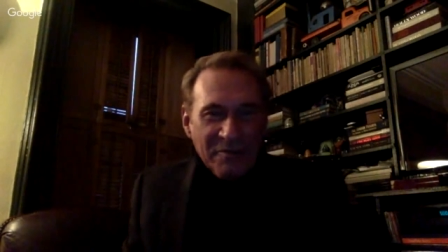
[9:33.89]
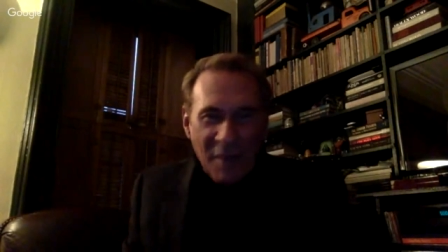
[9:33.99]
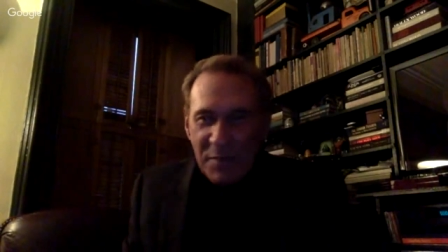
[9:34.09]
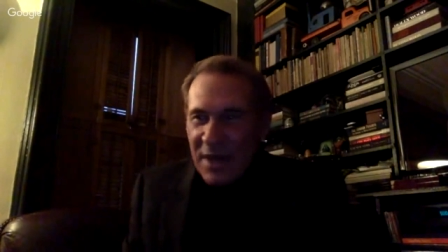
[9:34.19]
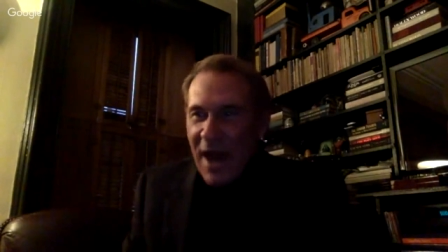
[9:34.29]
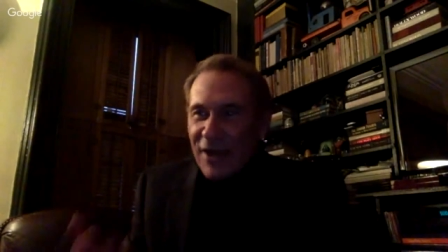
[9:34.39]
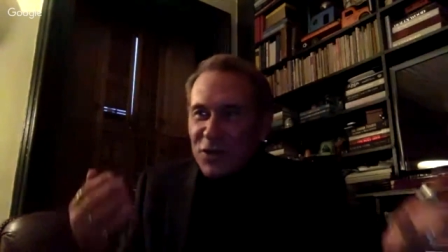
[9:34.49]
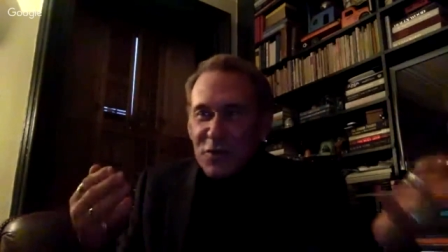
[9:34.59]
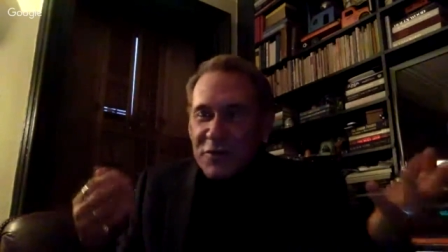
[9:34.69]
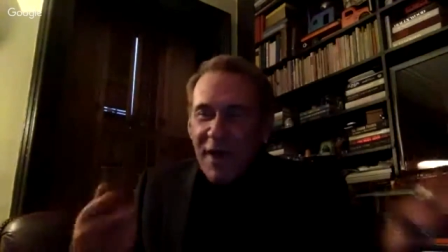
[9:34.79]
I mean, how could
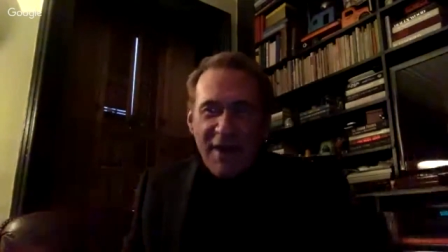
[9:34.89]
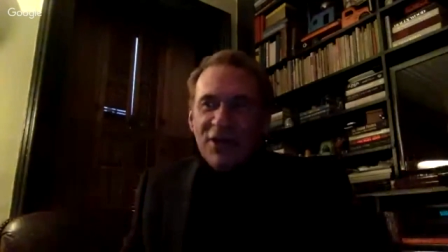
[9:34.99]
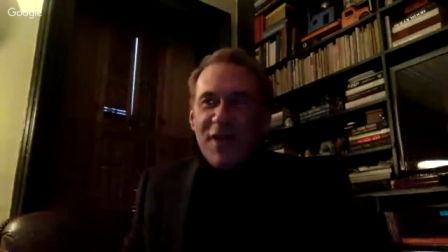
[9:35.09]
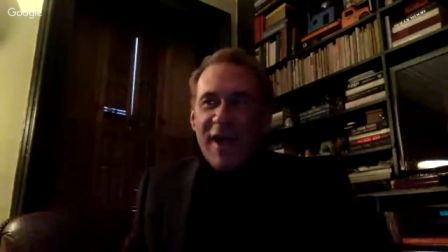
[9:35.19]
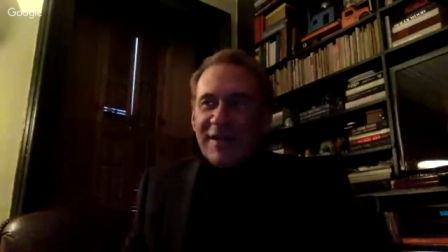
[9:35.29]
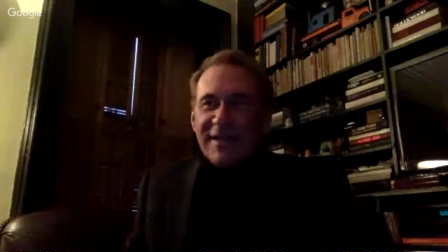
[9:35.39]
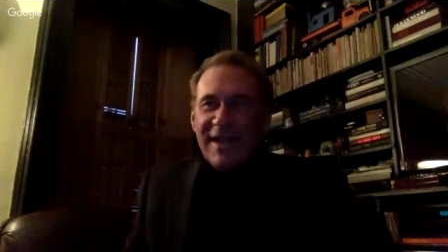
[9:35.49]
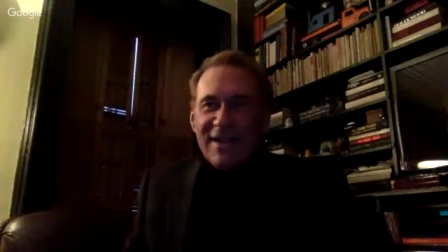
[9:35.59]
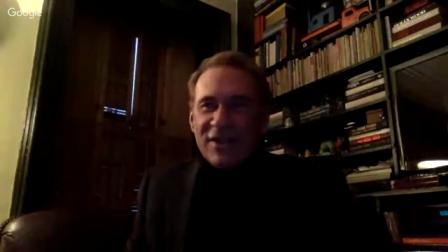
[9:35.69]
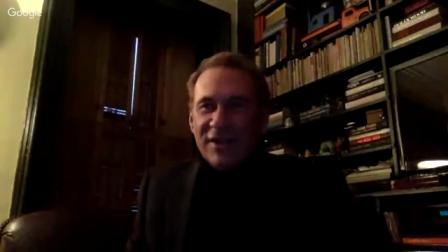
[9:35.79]
you not attract
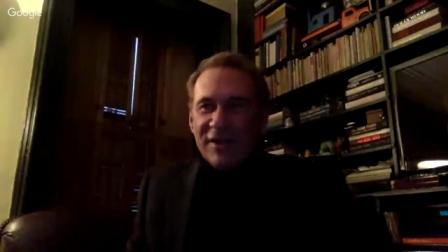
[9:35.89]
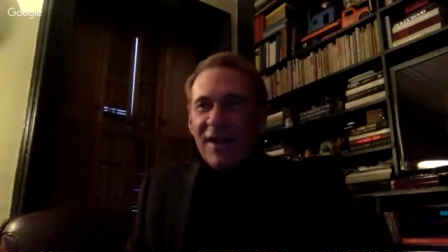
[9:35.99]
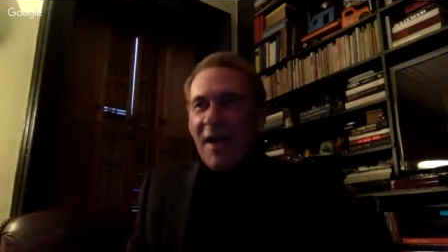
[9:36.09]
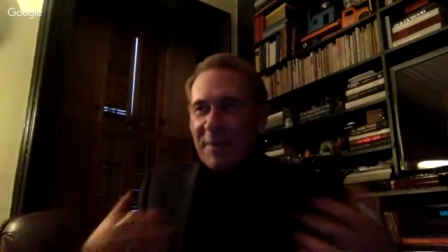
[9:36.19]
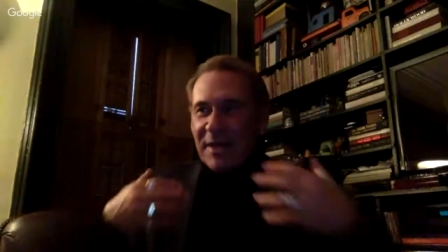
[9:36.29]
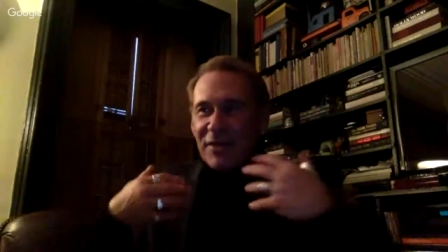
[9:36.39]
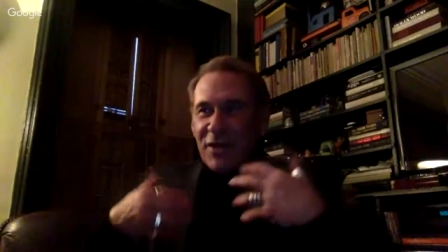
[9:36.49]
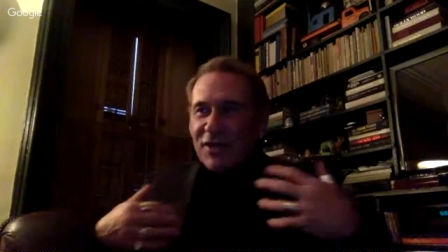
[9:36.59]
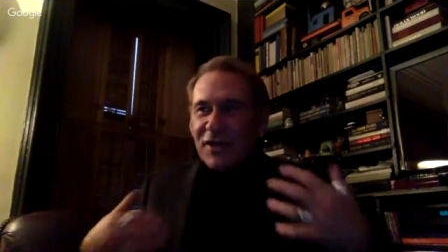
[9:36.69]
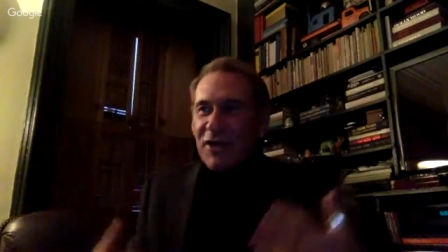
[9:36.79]
attention? I mean,
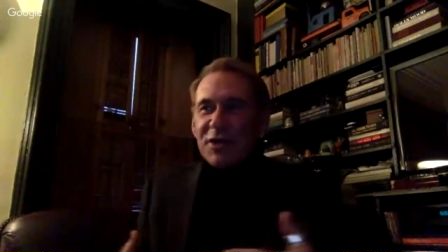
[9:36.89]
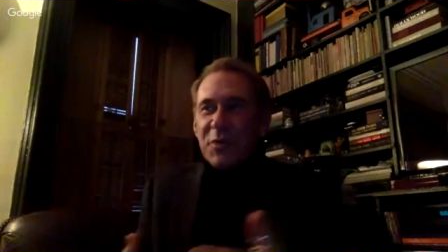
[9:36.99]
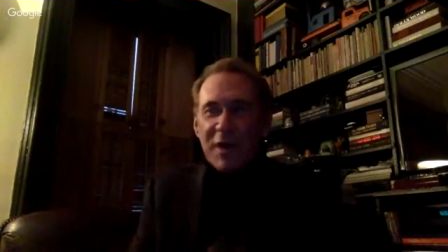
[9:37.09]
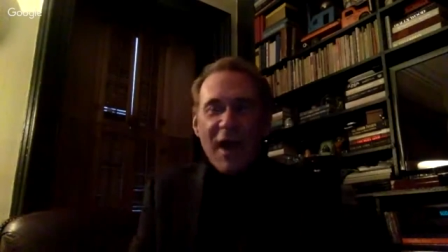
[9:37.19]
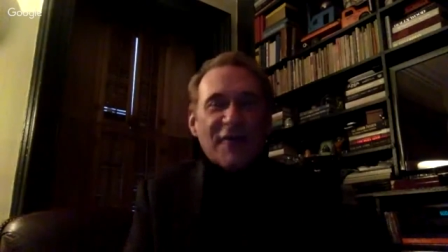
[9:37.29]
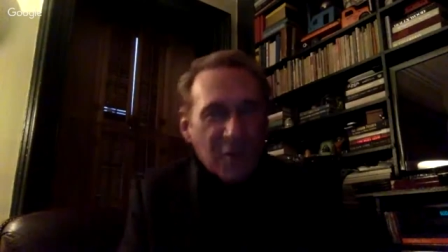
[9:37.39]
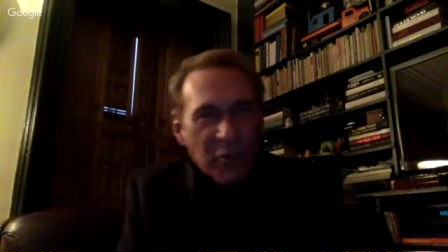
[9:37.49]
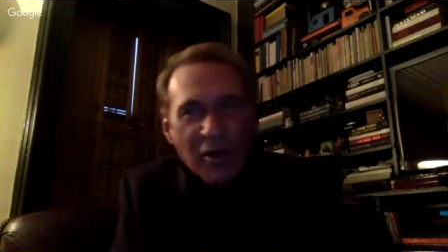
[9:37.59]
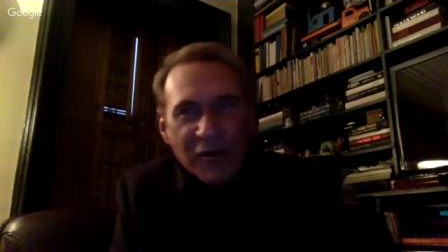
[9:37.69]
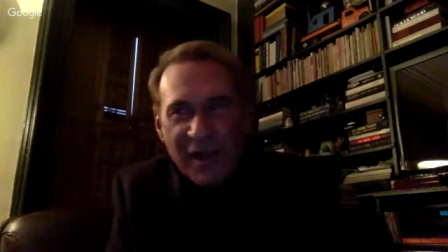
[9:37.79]
his clothes were not for
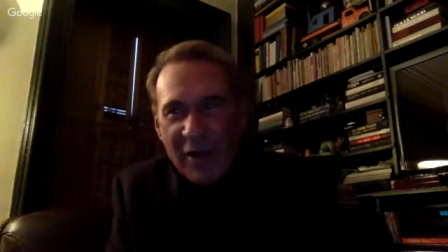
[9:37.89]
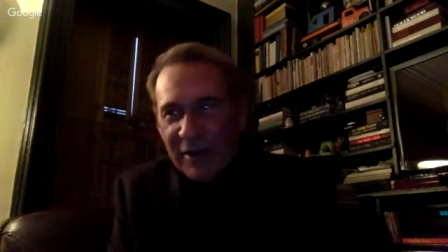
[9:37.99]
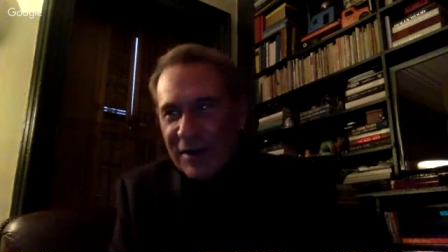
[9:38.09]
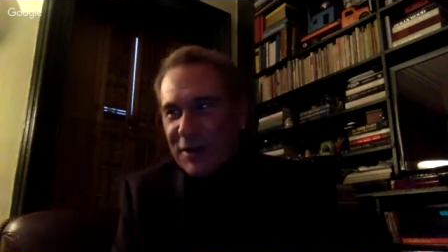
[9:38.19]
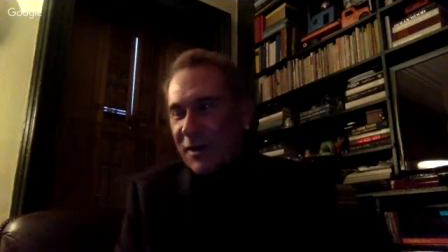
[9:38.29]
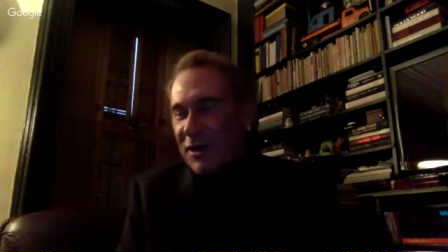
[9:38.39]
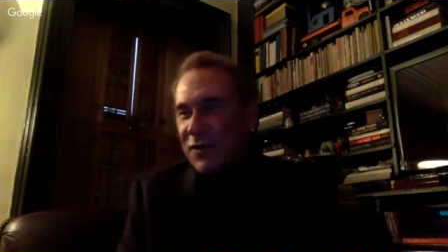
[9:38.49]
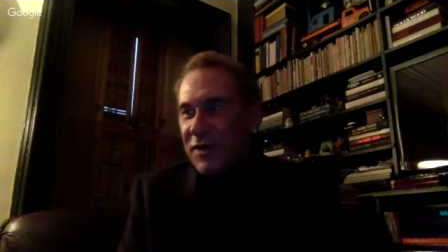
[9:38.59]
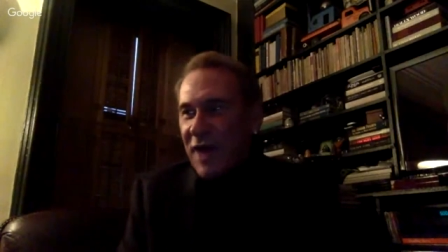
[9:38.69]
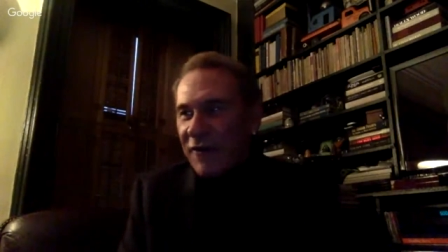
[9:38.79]
wallflowers. His clothes
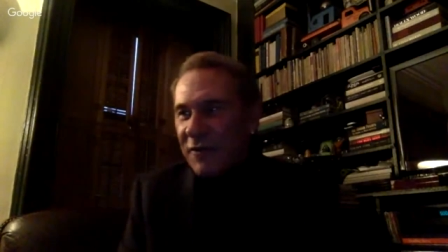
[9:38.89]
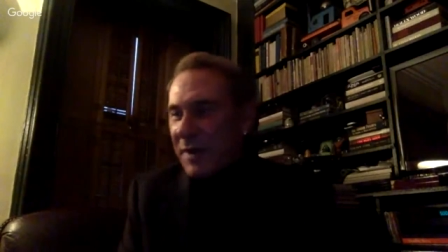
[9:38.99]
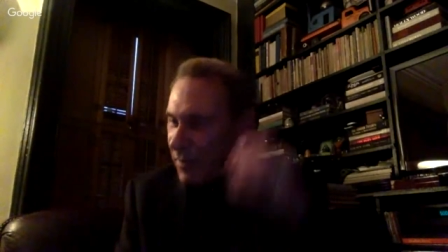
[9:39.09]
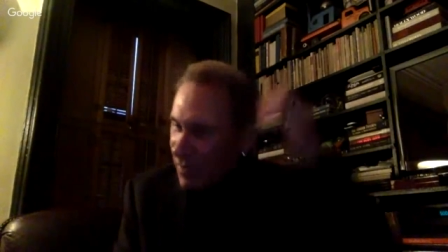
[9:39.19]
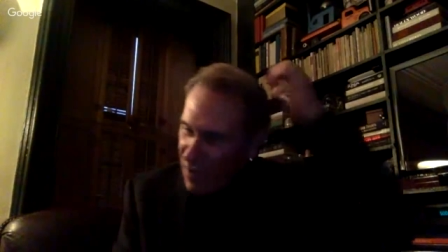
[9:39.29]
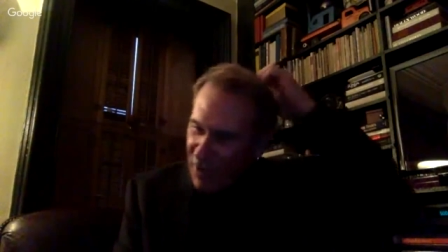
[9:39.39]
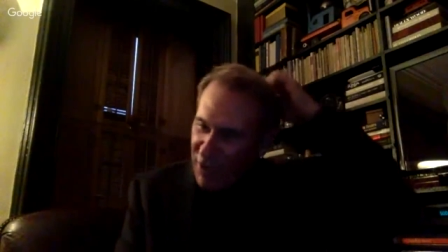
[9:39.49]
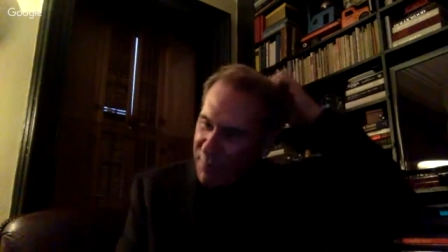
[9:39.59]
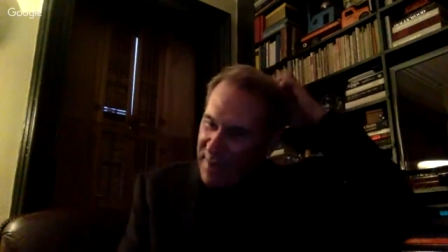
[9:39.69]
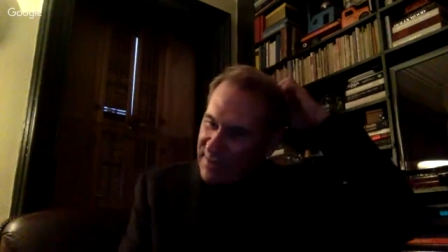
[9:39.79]
were not for people
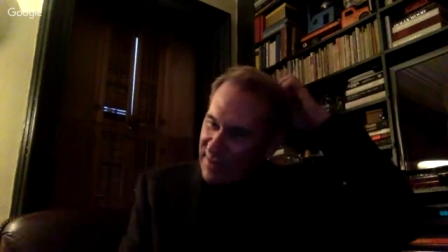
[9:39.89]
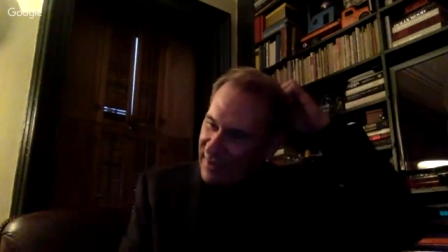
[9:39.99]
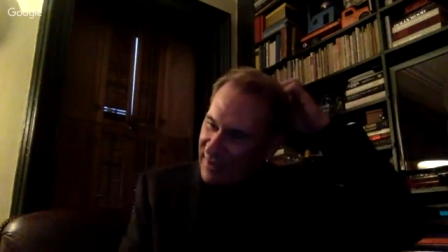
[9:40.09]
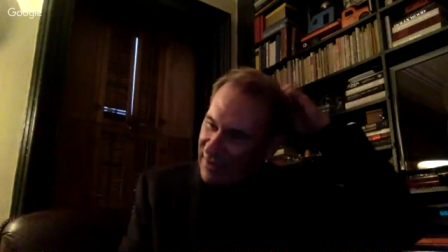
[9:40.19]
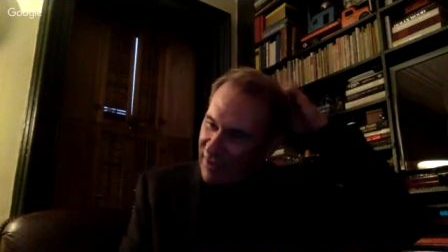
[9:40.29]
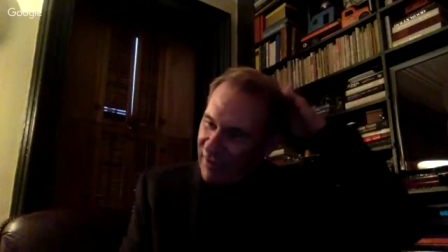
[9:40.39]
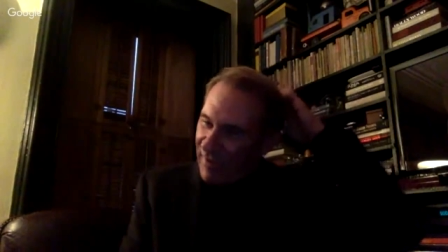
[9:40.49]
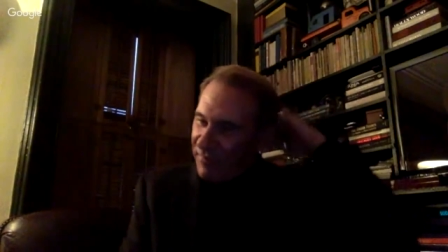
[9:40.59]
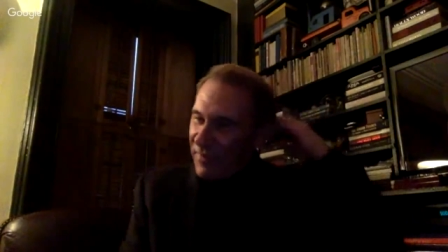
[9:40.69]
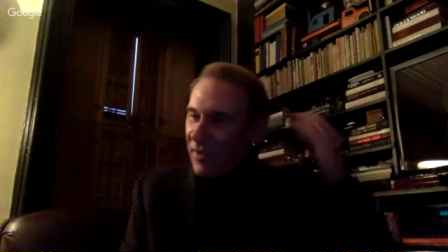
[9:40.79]
who basically, you know,
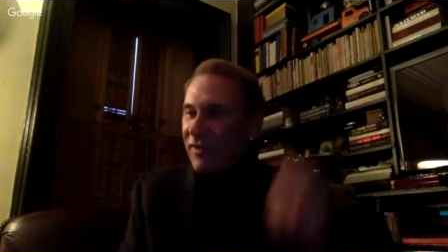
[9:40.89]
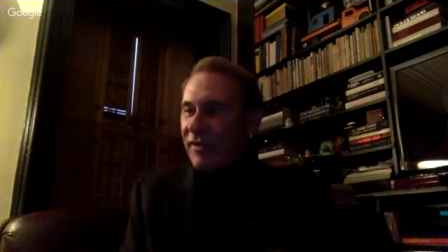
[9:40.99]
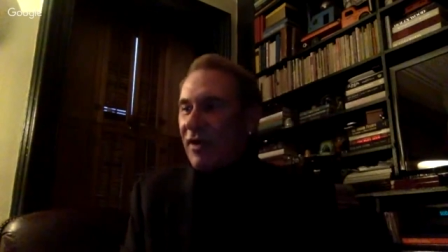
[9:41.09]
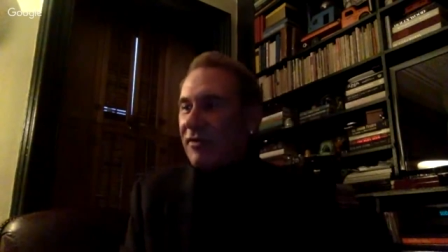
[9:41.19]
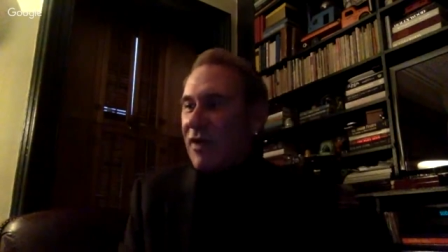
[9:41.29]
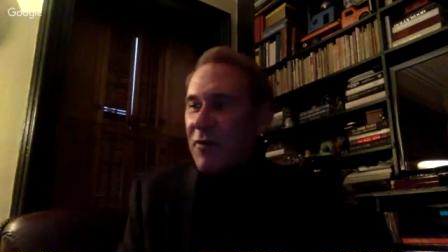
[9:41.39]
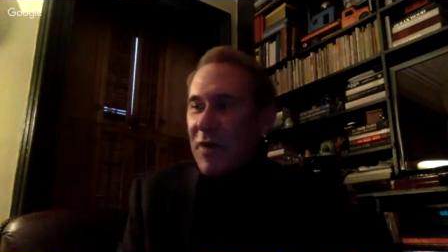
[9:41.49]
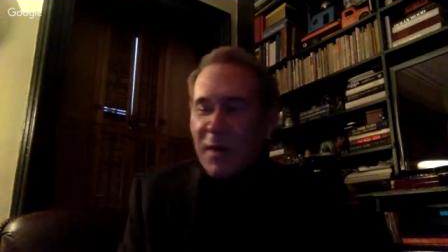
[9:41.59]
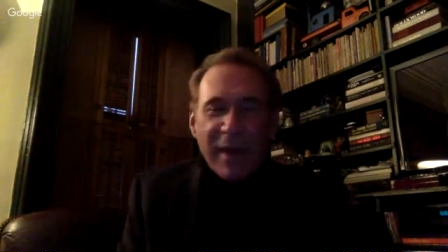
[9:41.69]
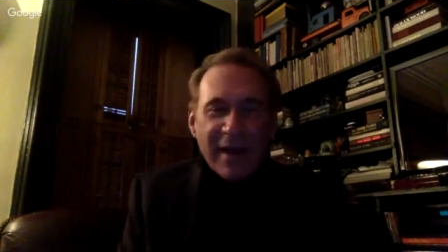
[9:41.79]
so don't don't
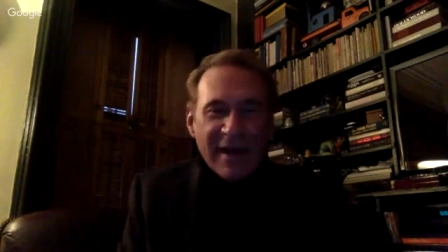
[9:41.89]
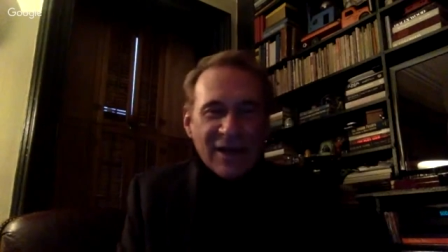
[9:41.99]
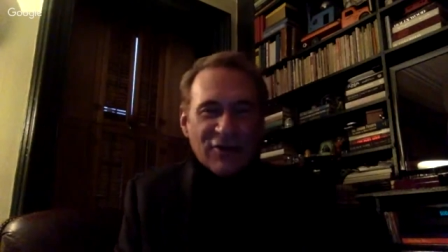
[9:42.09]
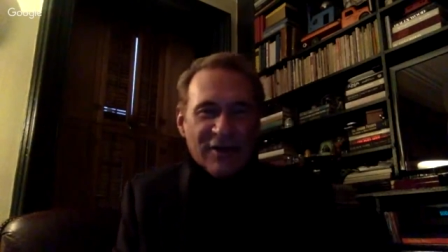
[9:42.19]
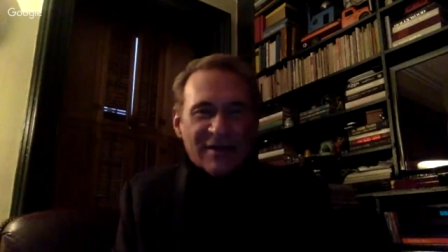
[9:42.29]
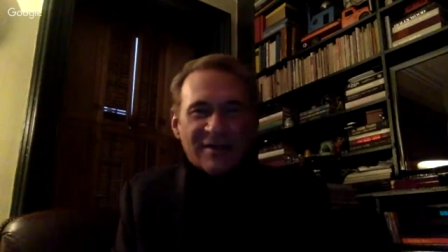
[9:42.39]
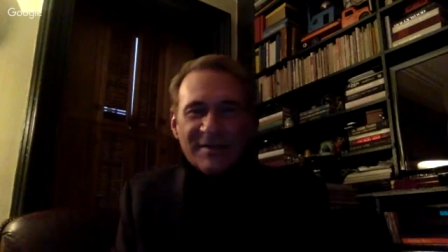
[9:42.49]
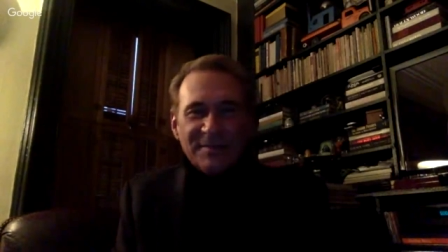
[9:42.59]
want to make an entrance.